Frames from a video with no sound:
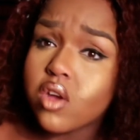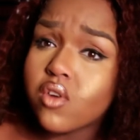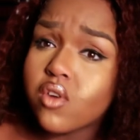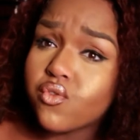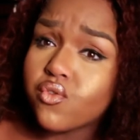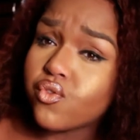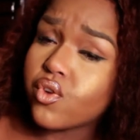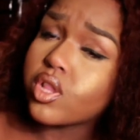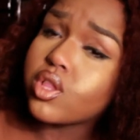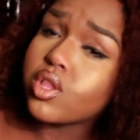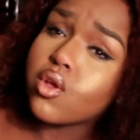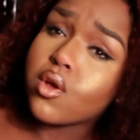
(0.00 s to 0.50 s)

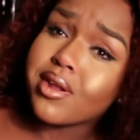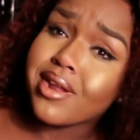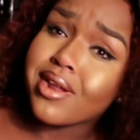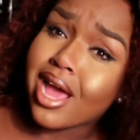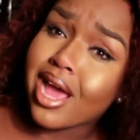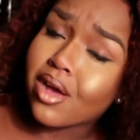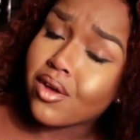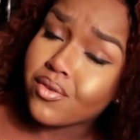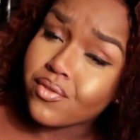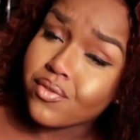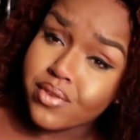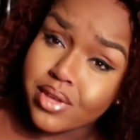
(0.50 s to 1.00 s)
full-on
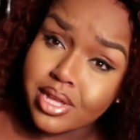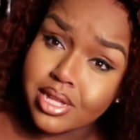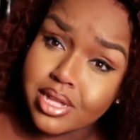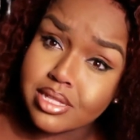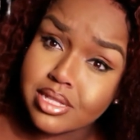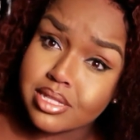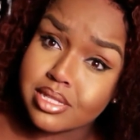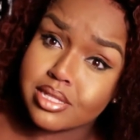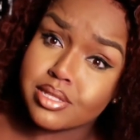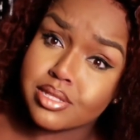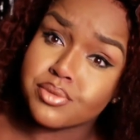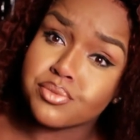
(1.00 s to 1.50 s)

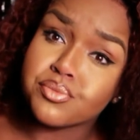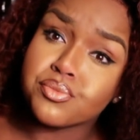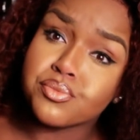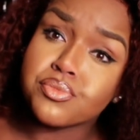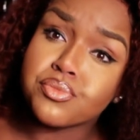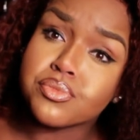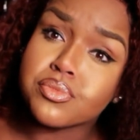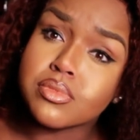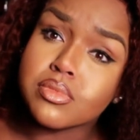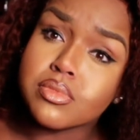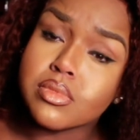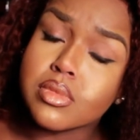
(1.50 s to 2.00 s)
outfits
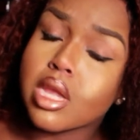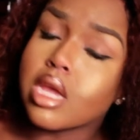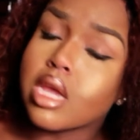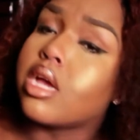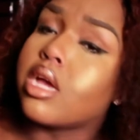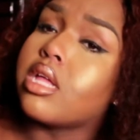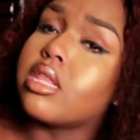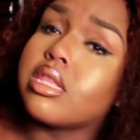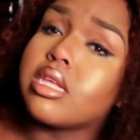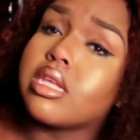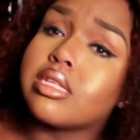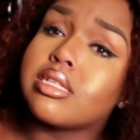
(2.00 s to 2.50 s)

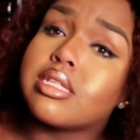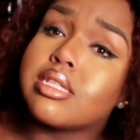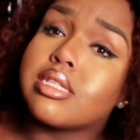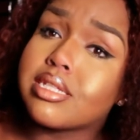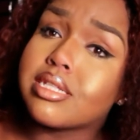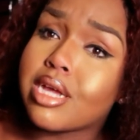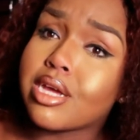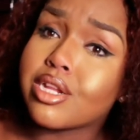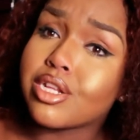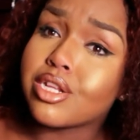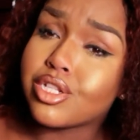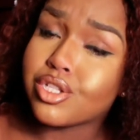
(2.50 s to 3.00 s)
this is
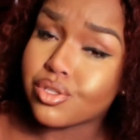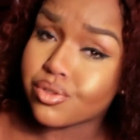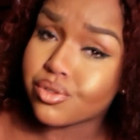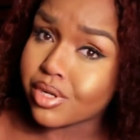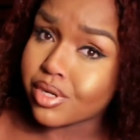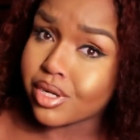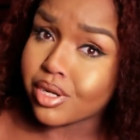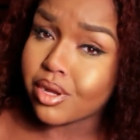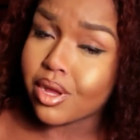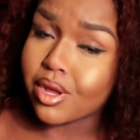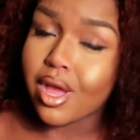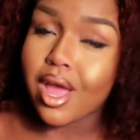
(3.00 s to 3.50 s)
not a
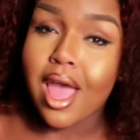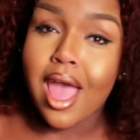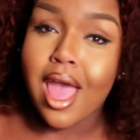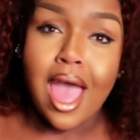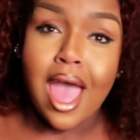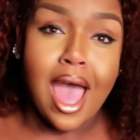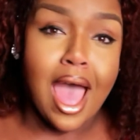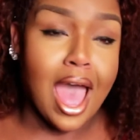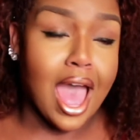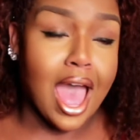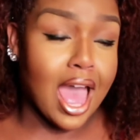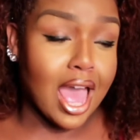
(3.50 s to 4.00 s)
drill
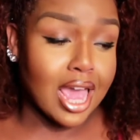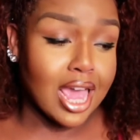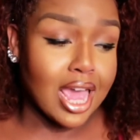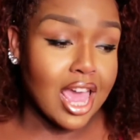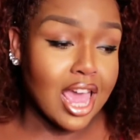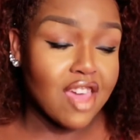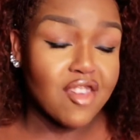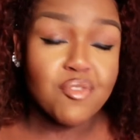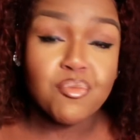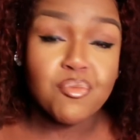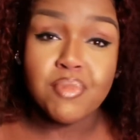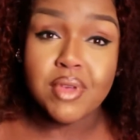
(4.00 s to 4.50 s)
I
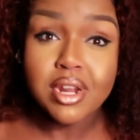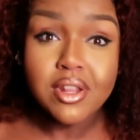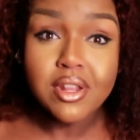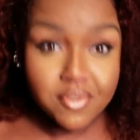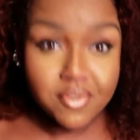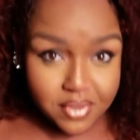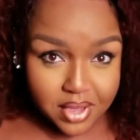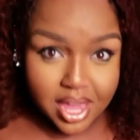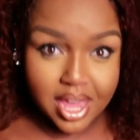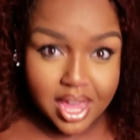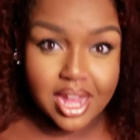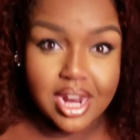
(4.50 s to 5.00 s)
have been a
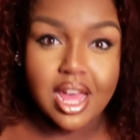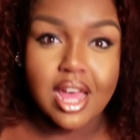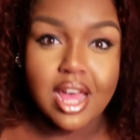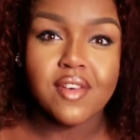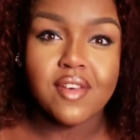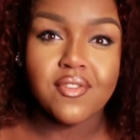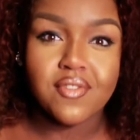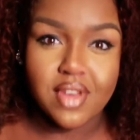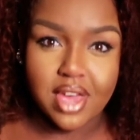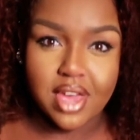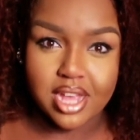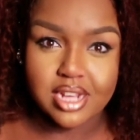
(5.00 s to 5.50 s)
fan of
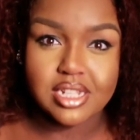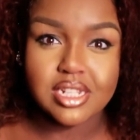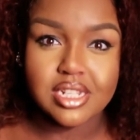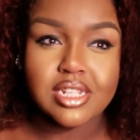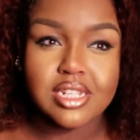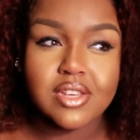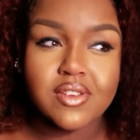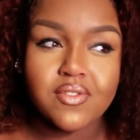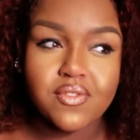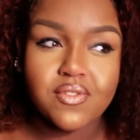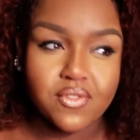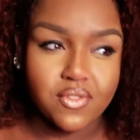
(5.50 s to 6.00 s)
fashion
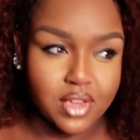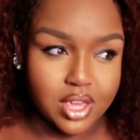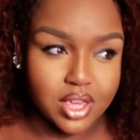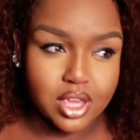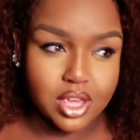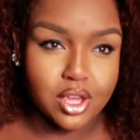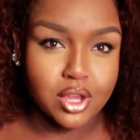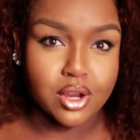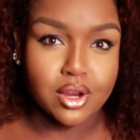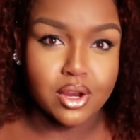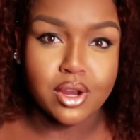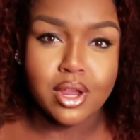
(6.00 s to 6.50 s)
to
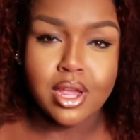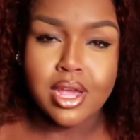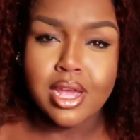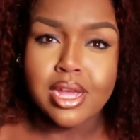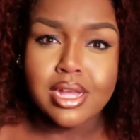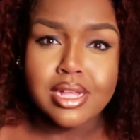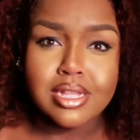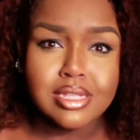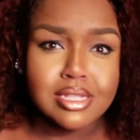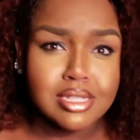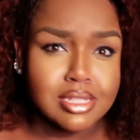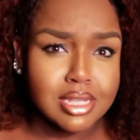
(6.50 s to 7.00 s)
figure
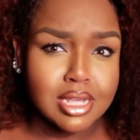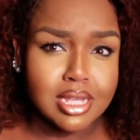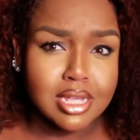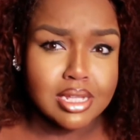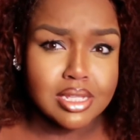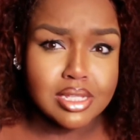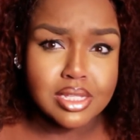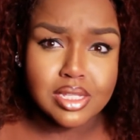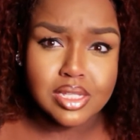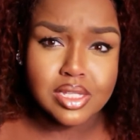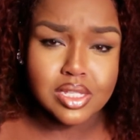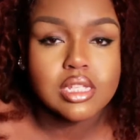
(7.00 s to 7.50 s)

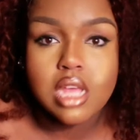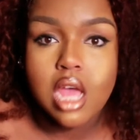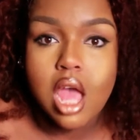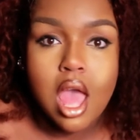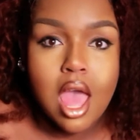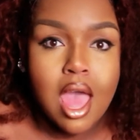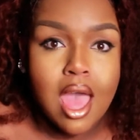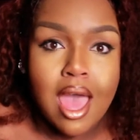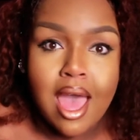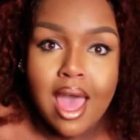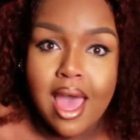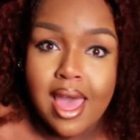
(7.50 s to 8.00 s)
since
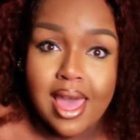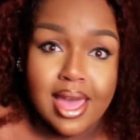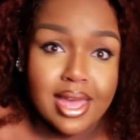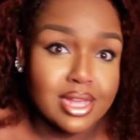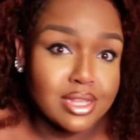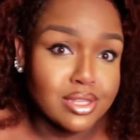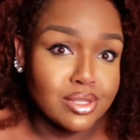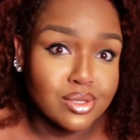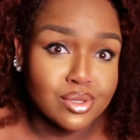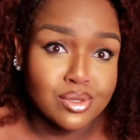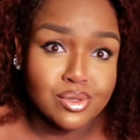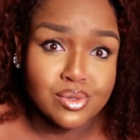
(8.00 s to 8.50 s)
high
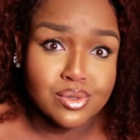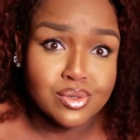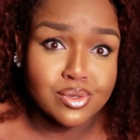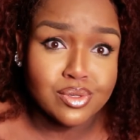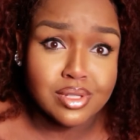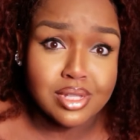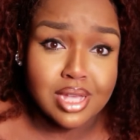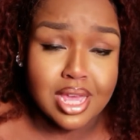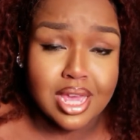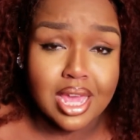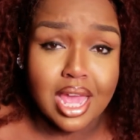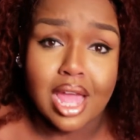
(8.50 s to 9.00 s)
school
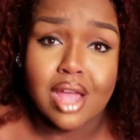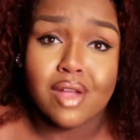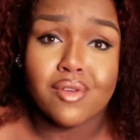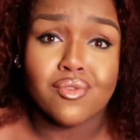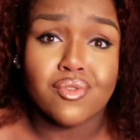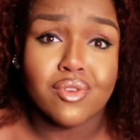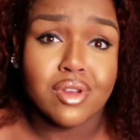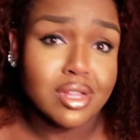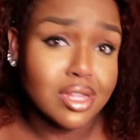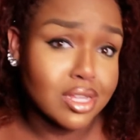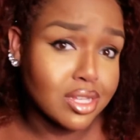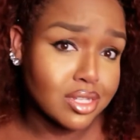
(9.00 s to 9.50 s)
like I
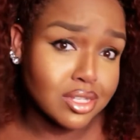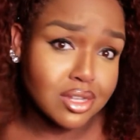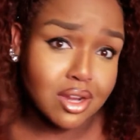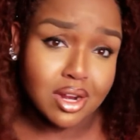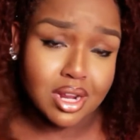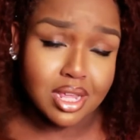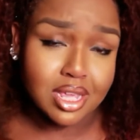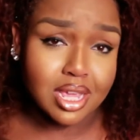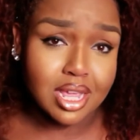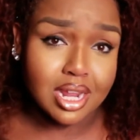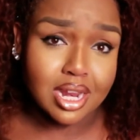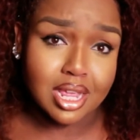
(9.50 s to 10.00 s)
really
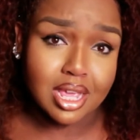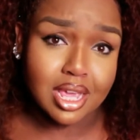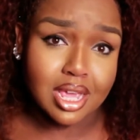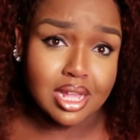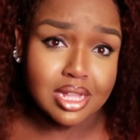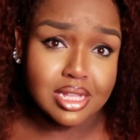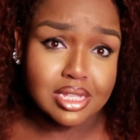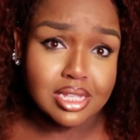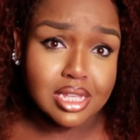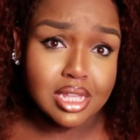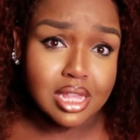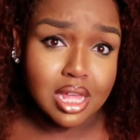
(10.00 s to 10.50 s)
started getting
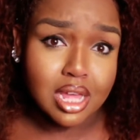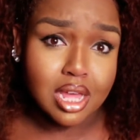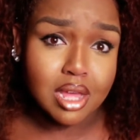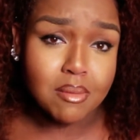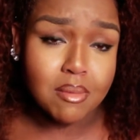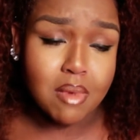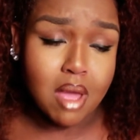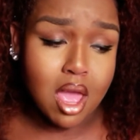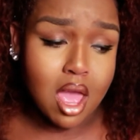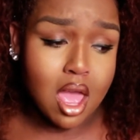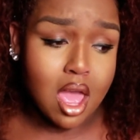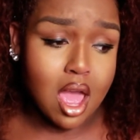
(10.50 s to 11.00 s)
into them
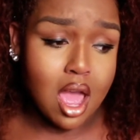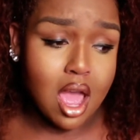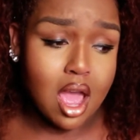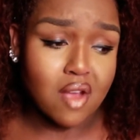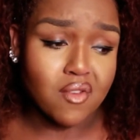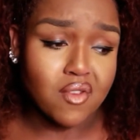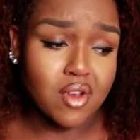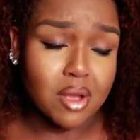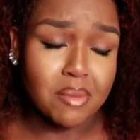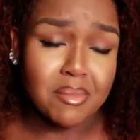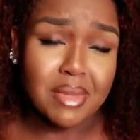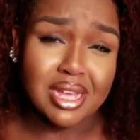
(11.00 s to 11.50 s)

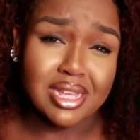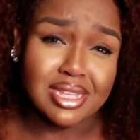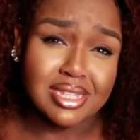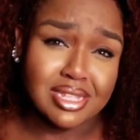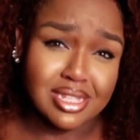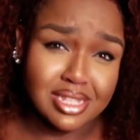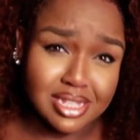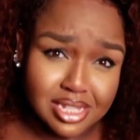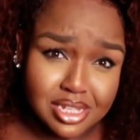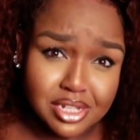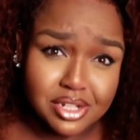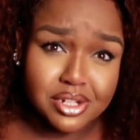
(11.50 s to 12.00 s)
around my
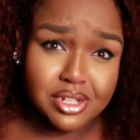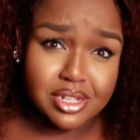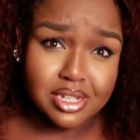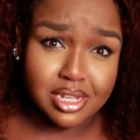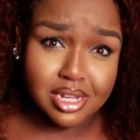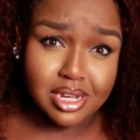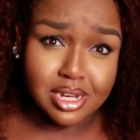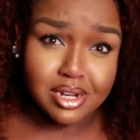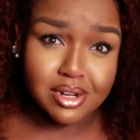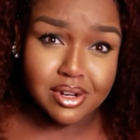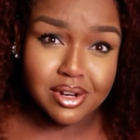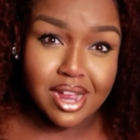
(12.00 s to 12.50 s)
senior
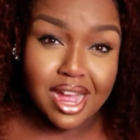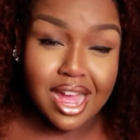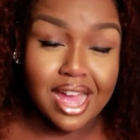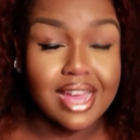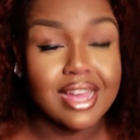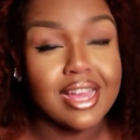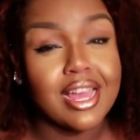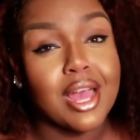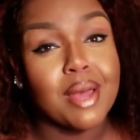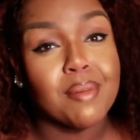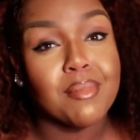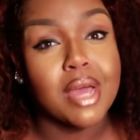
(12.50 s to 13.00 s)
year I
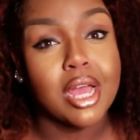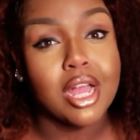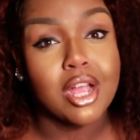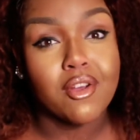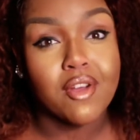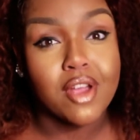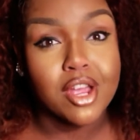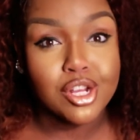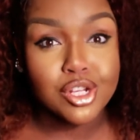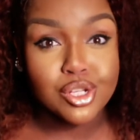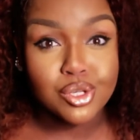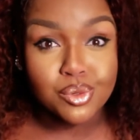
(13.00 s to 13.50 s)
got my
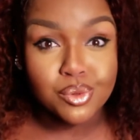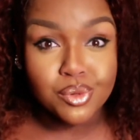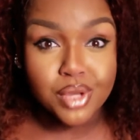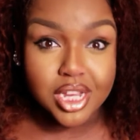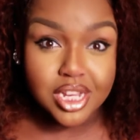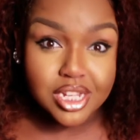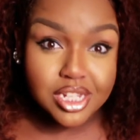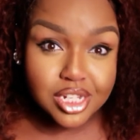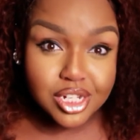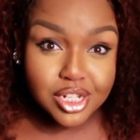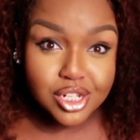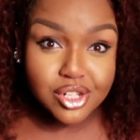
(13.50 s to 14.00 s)

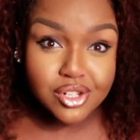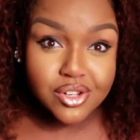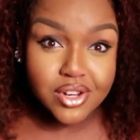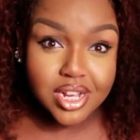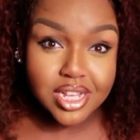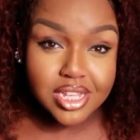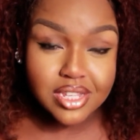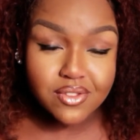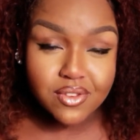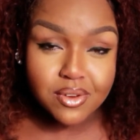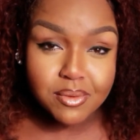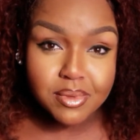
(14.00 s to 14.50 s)
graduation
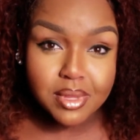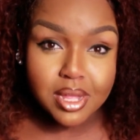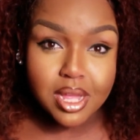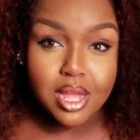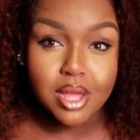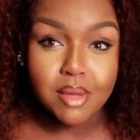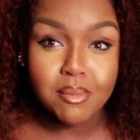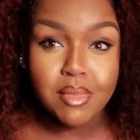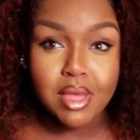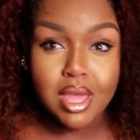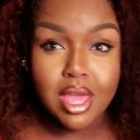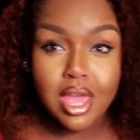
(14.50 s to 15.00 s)
dress from
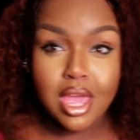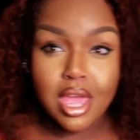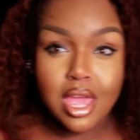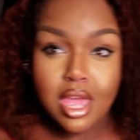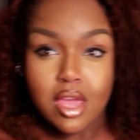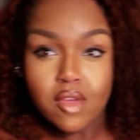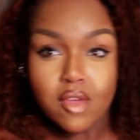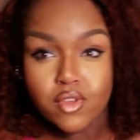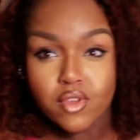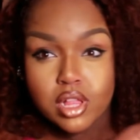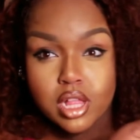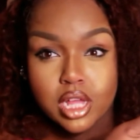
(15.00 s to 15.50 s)
them
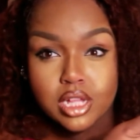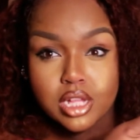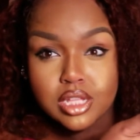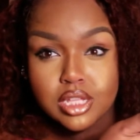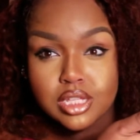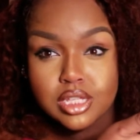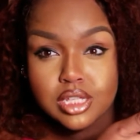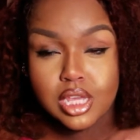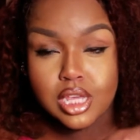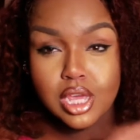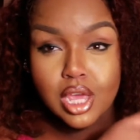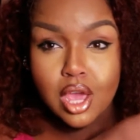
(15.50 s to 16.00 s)
if you like to
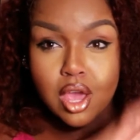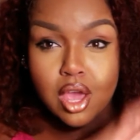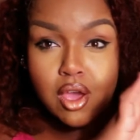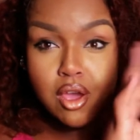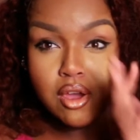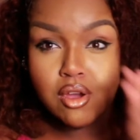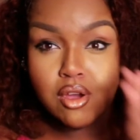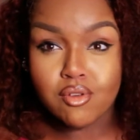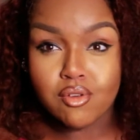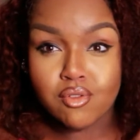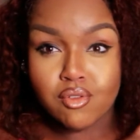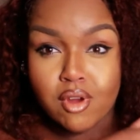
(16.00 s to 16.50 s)
see
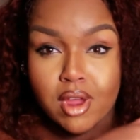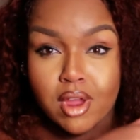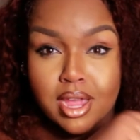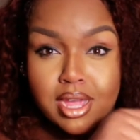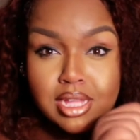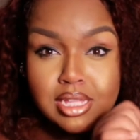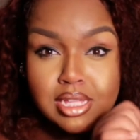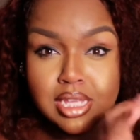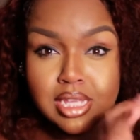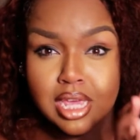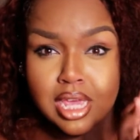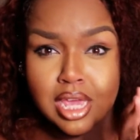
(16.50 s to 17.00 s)

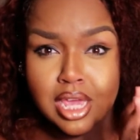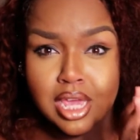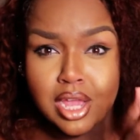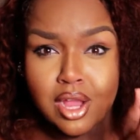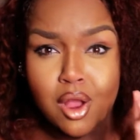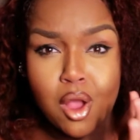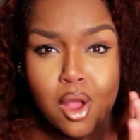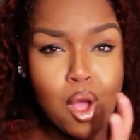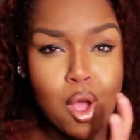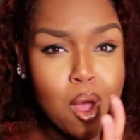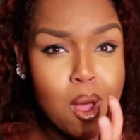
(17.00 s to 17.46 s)
right here